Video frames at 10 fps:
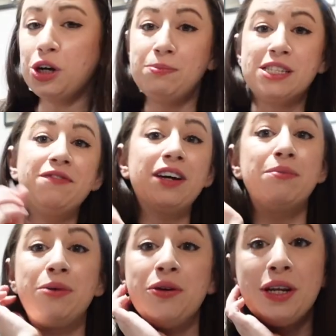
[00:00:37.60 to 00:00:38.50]
So Pacifica
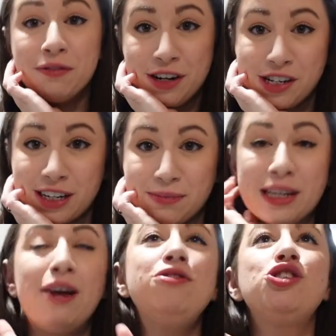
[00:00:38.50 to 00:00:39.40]
Beauty reached out to me
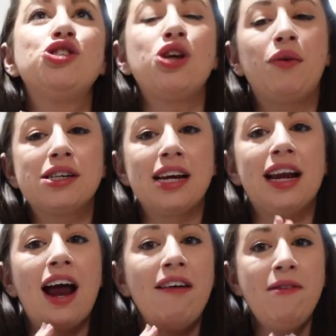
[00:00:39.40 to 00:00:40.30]
and I was so
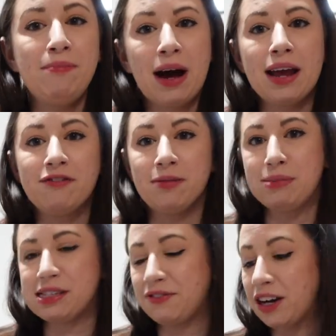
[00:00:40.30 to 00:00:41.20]
excited. I've been buying from
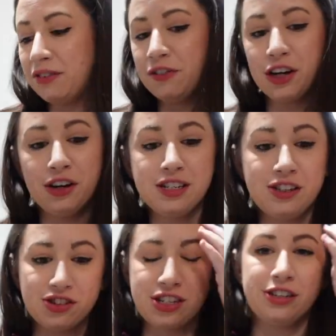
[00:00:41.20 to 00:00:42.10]
Pacifica for years and
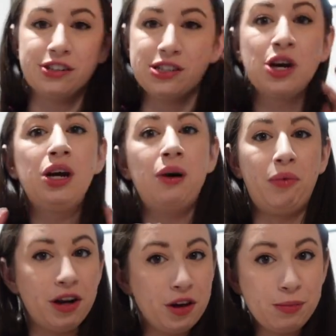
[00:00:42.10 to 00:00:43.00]
years and years.
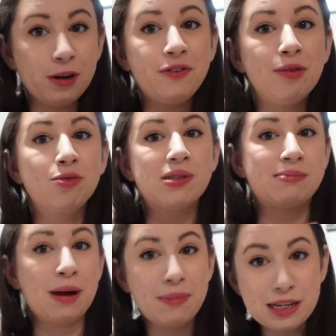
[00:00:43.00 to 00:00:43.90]
One of their perfumes was
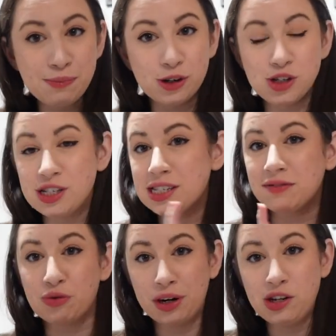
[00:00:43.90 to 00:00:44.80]
in my best purchases
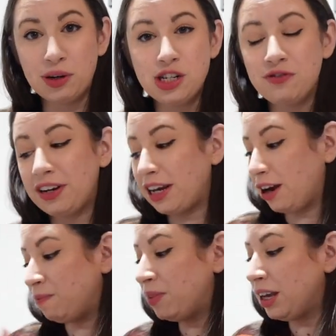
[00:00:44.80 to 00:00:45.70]
of twenty twenty-two
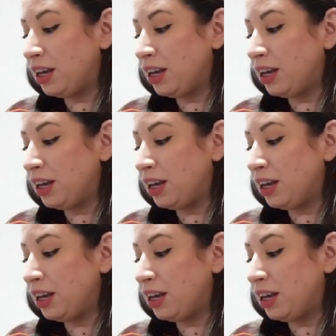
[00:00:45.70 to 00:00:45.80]
video.